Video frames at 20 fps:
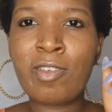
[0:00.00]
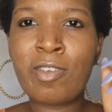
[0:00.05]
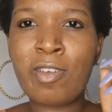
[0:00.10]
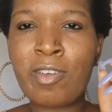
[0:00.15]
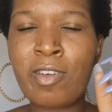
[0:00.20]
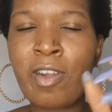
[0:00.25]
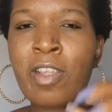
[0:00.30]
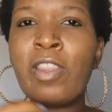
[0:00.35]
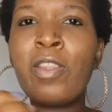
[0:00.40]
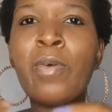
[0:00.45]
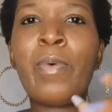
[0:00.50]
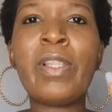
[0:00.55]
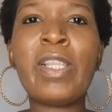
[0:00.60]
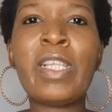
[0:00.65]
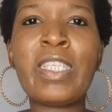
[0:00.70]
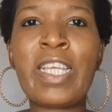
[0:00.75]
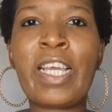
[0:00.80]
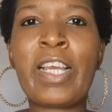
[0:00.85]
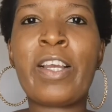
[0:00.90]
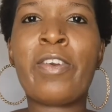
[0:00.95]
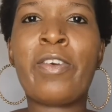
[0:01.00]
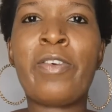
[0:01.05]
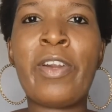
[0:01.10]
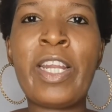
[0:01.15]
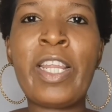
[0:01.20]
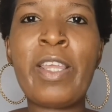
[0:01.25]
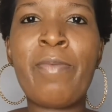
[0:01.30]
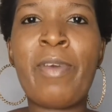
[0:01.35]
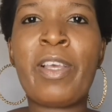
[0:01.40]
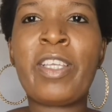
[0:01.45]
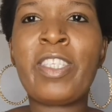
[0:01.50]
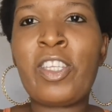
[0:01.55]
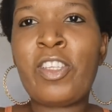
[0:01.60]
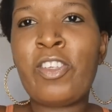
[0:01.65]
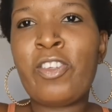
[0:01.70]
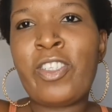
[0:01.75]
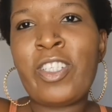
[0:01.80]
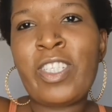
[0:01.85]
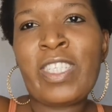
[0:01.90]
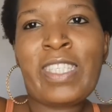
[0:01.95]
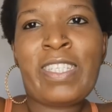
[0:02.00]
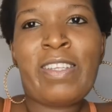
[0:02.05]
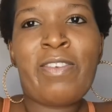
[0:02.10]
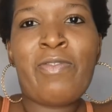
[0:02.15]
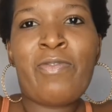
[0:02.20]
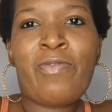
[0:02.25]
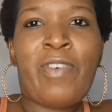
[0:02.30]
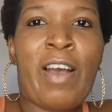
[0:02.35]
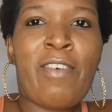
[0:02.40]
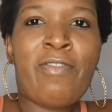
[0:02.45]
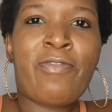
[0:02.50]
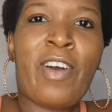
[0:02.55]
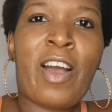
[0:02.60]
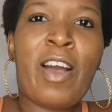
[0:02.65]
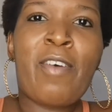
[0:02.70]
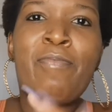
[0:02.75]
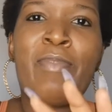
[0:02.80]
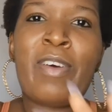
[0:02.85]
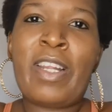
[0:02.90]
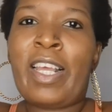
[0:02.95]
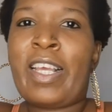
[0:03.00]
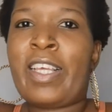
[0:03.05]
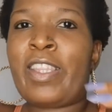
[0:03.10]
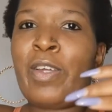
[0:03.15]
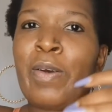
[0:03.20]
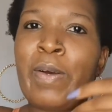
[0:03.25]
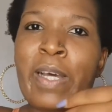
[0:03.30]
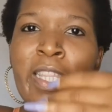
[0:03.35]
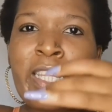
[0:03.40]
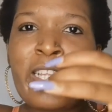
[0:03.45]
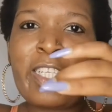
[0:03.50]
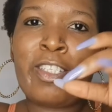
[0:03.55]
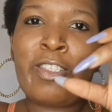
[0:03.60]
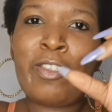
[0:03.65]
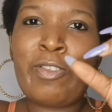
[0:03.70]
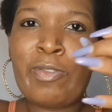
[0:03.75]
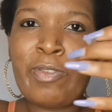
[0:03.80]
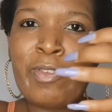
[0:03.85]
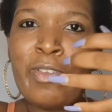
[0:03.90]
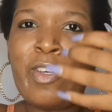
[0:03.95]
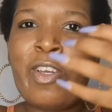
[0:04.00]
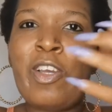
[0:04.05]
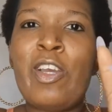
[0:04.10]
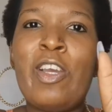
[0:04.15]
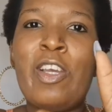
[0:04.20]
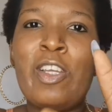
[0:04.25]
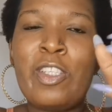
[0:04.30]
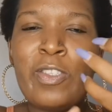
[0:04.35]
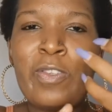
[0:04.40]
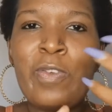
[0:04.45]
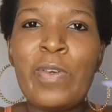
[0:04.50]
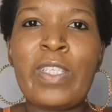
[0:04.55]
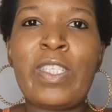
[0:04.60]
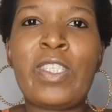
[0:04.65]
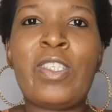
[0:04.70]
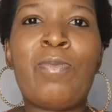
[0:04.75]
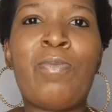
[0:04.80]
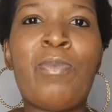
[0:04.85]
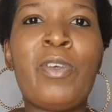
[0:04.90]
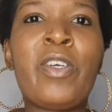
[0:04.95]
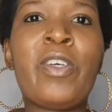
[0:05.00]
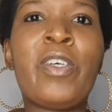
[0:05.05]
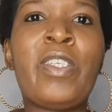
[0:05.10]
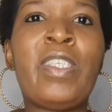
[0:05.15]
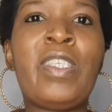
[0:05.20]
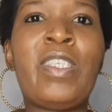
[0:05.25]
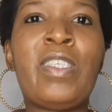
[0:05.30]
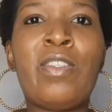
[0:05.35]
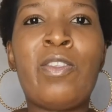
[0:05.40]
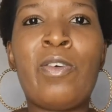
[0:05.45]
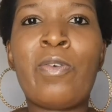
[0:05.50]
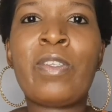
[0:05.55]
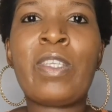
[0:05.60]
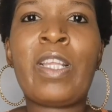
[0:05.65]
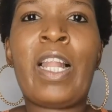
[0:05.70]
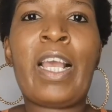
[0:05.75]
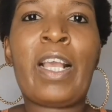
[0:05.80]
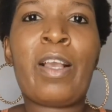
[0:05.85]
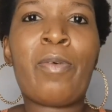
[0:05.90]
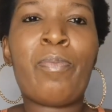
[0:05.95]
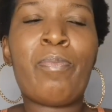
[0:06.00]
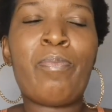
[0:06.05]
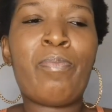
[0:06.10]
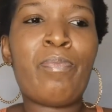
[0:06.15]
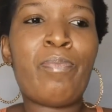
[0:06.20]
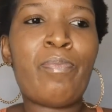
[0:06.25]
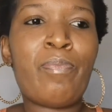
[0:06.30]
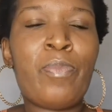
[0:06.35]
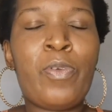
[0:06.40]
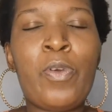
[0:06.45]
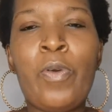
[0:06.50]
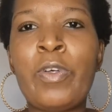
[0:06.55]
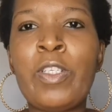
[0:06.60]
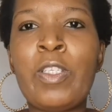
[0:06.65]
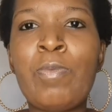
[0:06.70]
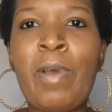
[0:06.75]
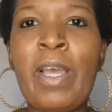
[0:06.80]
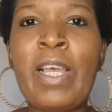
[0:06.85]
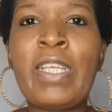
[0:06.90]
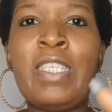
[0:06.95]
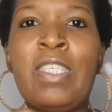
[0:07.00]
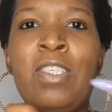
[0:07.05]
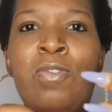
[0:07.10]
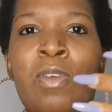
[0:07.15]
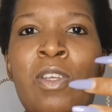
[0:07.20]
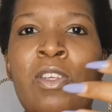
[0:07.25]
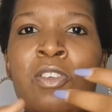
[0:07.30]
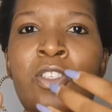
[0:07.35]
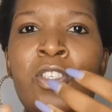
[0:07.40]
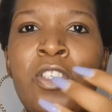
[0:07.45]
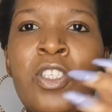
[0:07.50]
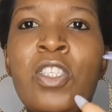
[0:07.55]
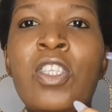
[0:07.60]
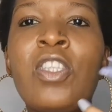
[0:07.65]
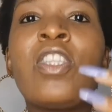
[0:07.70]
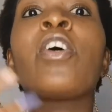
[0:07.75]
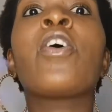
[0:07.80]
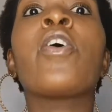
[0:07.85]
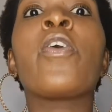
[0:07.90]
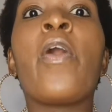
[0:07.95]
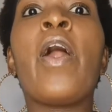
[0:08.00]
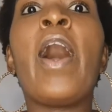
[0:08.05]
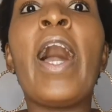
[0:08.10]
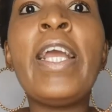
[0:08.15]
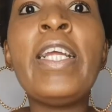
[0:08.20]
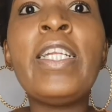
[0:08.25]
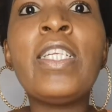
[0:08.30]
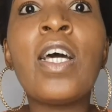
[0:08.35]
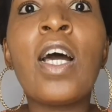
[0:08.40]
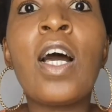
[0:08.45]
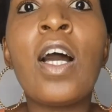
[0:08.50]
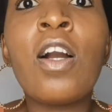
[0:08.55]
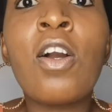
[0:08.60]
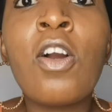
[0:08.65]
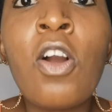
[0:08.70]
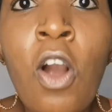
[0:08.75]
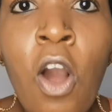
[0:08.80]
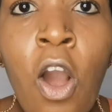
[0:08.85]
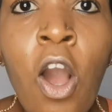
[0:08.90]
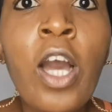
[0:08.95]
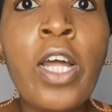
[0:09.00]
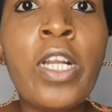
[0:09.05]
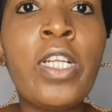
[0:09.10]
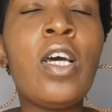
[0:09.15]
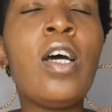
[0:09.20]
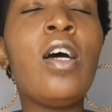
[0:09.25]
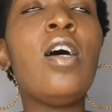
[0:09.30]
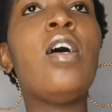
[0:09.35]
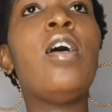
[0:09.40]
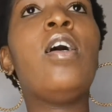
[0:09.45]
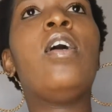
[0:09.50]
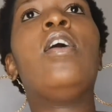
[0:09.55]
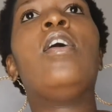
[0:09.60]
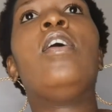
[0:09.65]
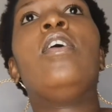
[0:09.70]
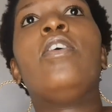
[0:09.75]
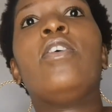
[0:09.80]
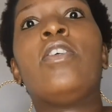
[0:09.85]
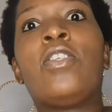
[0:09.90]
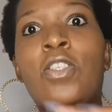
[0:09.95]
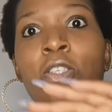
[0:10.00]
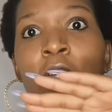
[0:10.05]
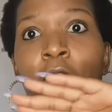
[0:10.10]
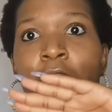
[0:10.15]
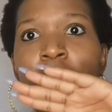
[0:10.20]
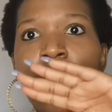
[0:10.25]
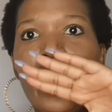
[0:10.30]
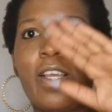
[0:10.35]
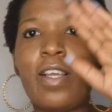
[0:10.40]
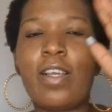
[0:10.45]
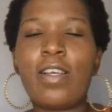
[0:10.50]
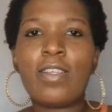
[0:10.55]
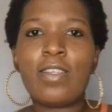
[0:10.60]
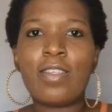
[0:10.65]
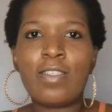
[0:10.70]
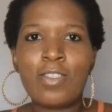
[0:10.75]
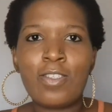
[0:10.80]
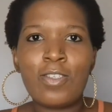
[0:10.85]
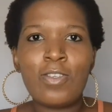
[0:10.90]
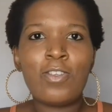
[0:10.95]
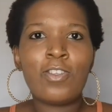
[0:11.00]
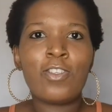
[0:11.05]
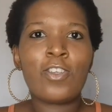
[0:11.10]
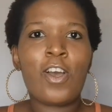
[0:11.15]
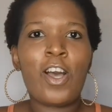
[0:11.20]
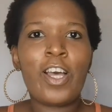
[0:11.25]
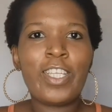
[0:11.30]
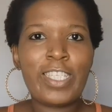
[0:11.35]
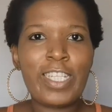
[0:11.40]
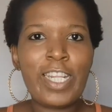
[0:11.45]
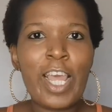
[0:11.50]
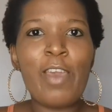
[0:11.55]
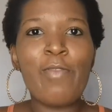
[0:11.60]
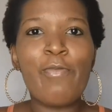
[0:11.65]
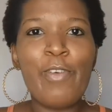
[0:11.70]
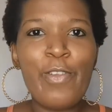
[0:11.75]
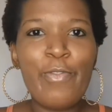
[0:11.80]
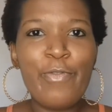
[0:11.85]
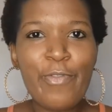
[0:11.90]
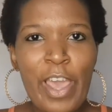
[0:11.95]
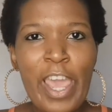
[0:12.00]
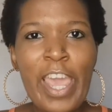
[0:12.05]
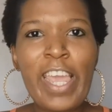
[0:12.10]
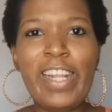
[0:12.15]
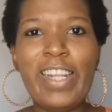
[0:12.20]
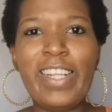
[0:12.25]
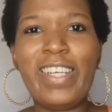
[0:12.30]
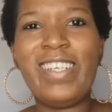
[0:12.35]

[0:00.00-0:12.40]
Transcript: Not the one that's like already mixed and you just fa, but like the one that you twist, because those are like pure spices where you just the grinder. God, sorry to use God's name in vain.